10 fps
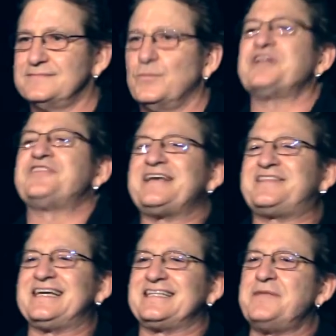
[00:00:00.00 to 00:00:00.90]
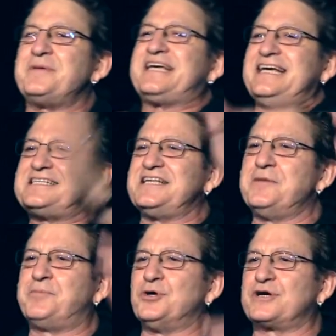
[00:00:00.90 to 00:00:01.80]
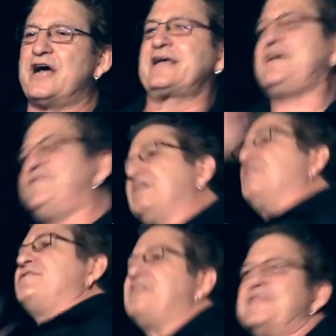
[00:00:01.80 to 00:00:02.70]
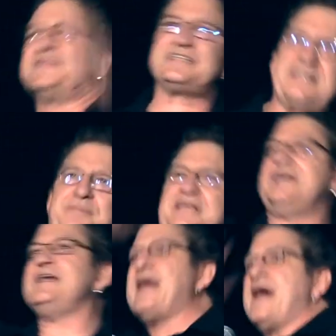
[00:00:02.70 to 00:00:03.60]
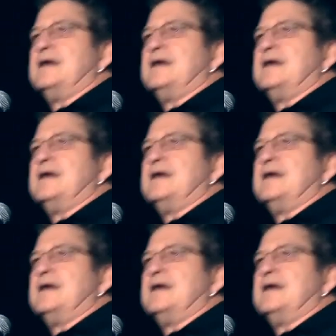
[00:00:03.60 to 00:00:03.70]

What did they think? There'd be kids in the pool going, if he could have done this, he'd be here now.